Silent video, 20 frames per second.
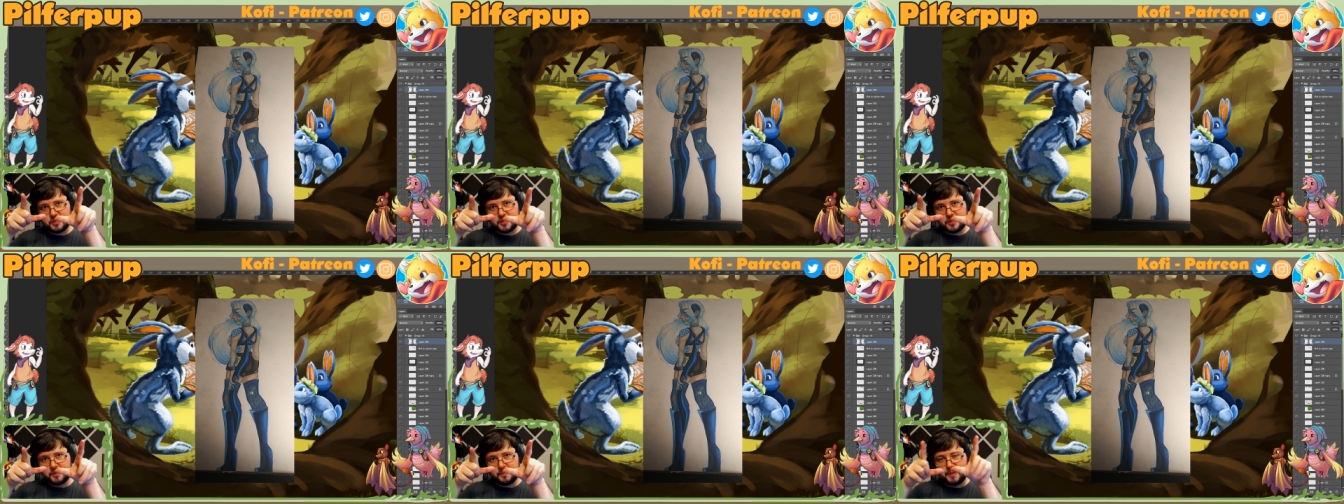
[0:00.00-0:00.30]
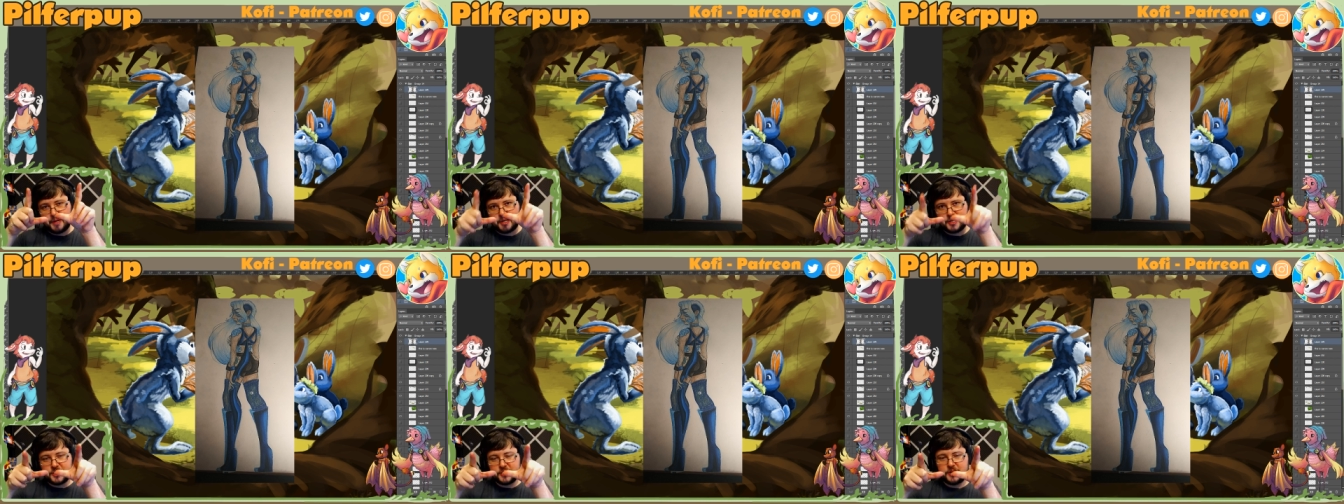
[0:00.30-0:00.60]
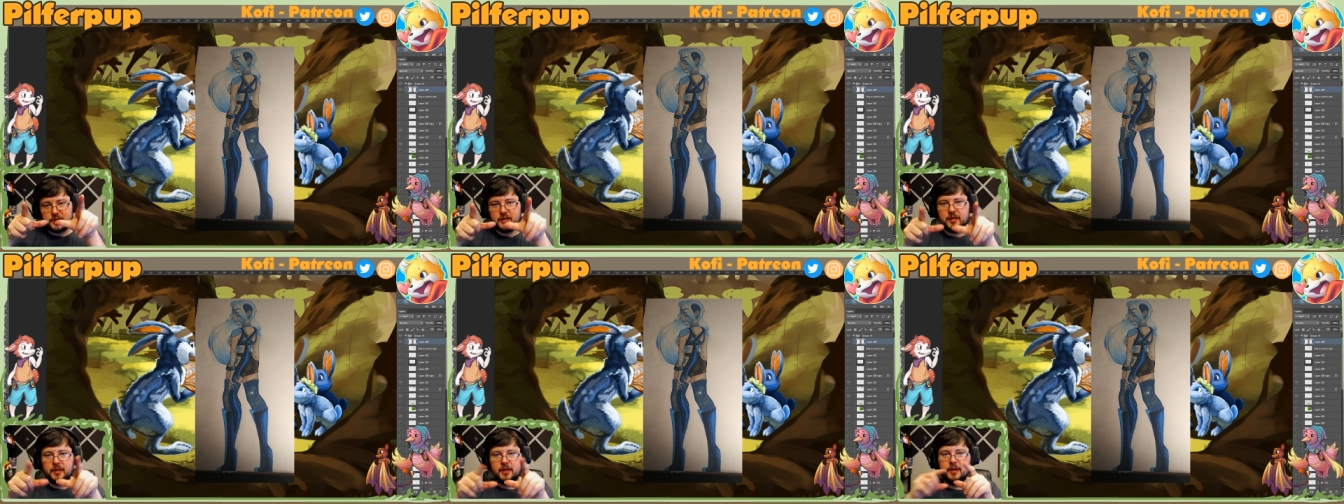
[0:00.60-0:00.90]
the
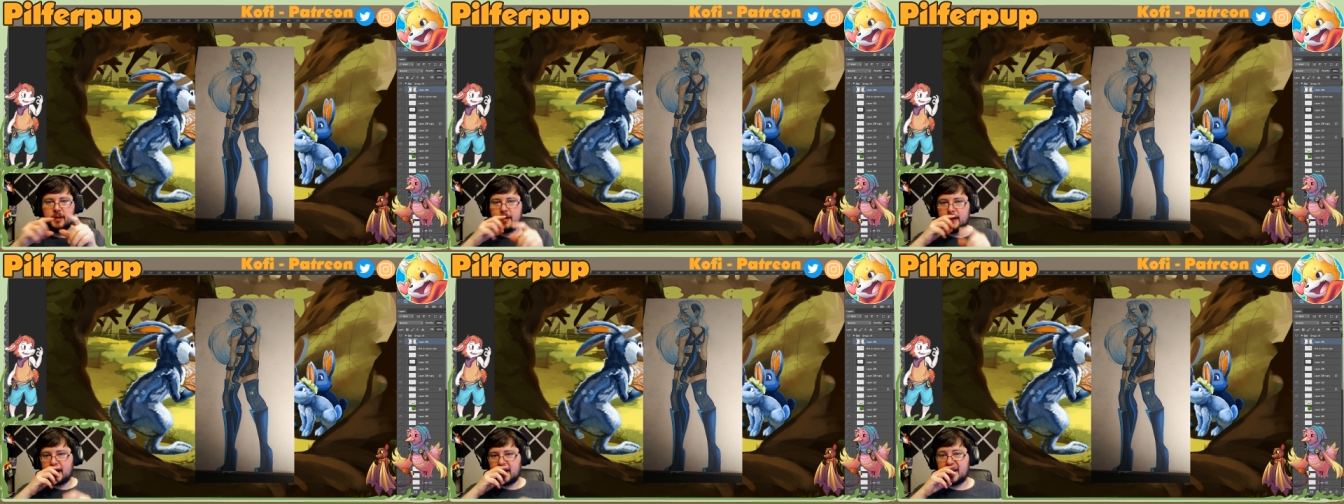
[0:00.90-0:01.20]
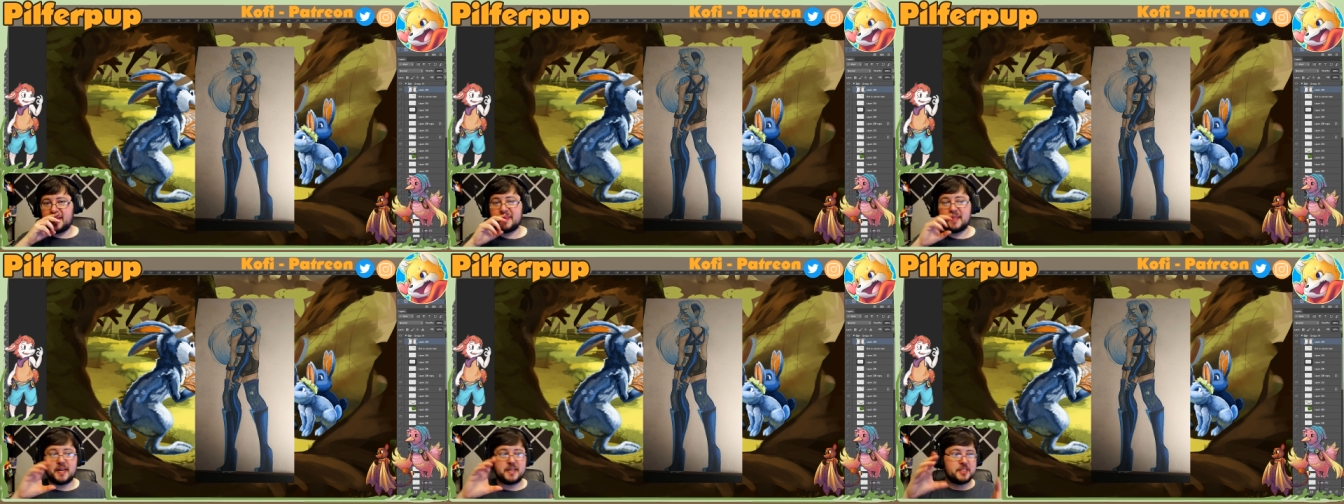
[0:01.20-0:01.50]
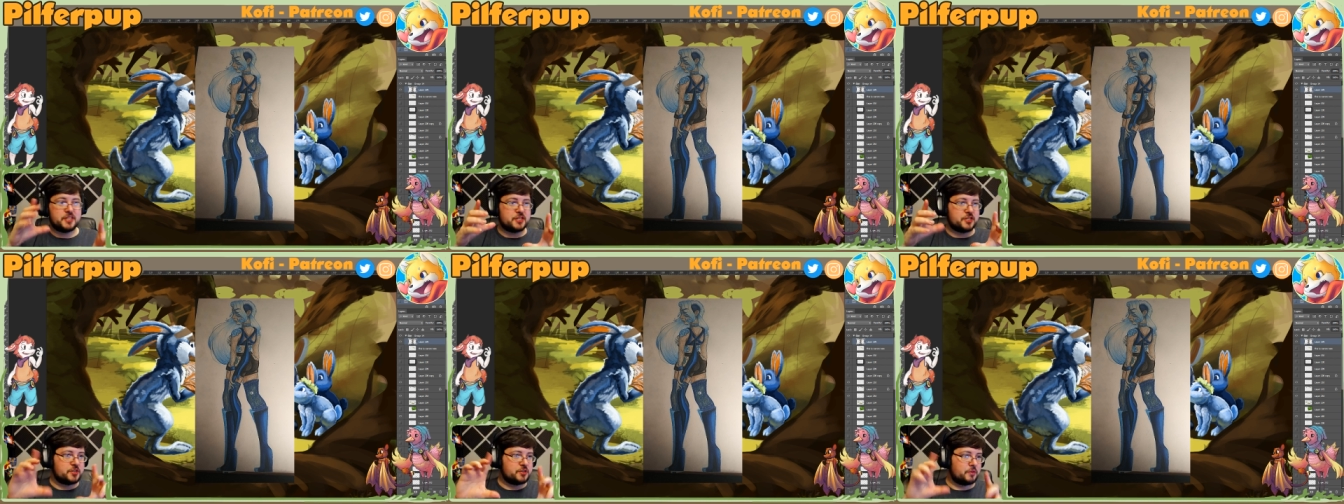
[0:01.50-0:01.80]
picture, and that
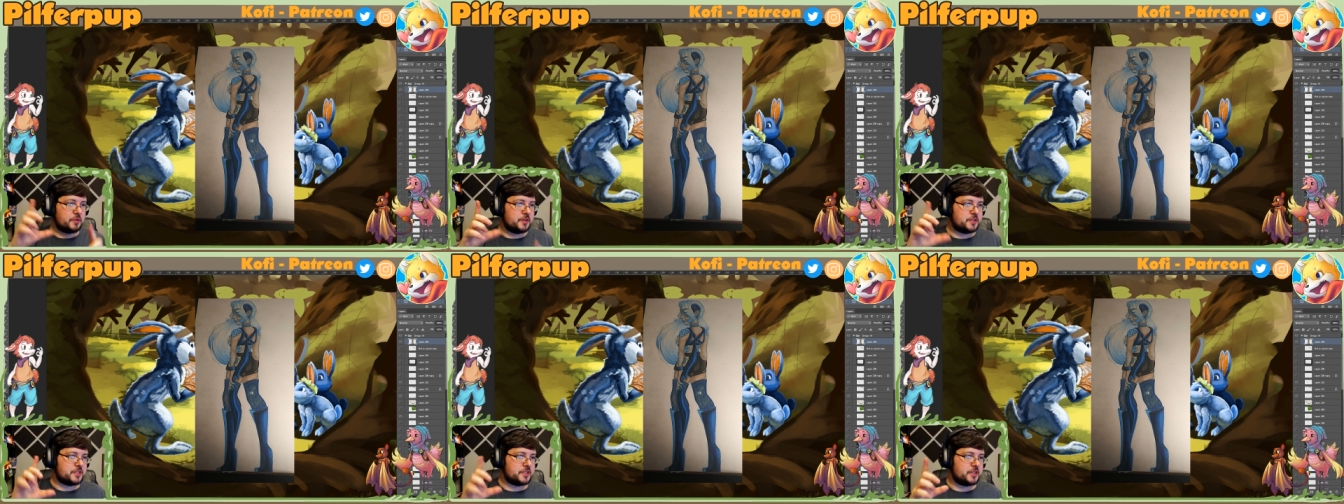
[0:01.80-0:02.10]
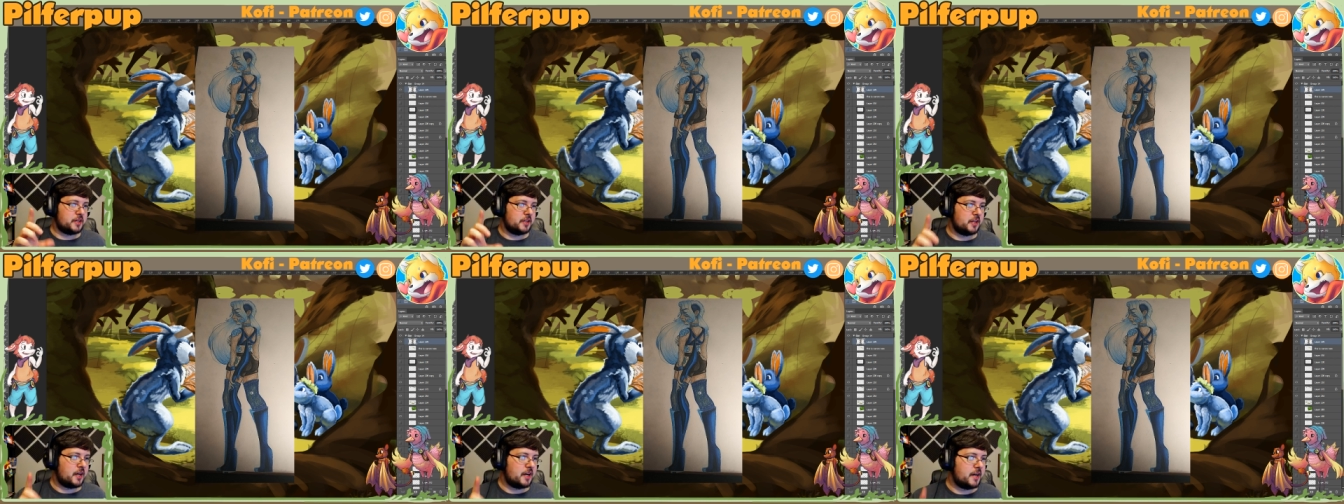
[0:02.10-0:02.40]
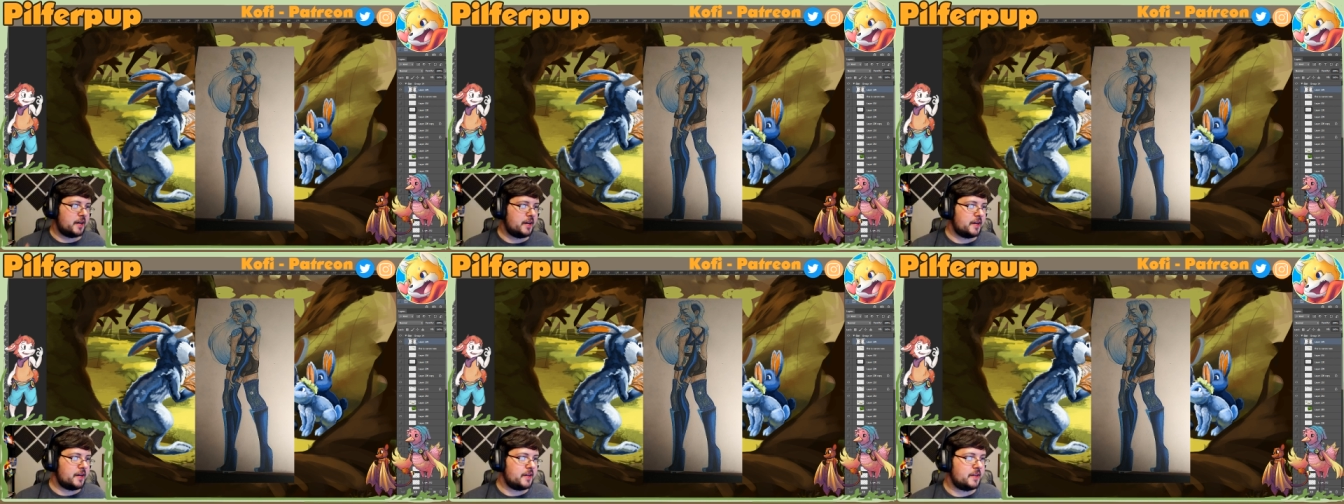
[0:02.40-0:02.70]
distorts it a lot.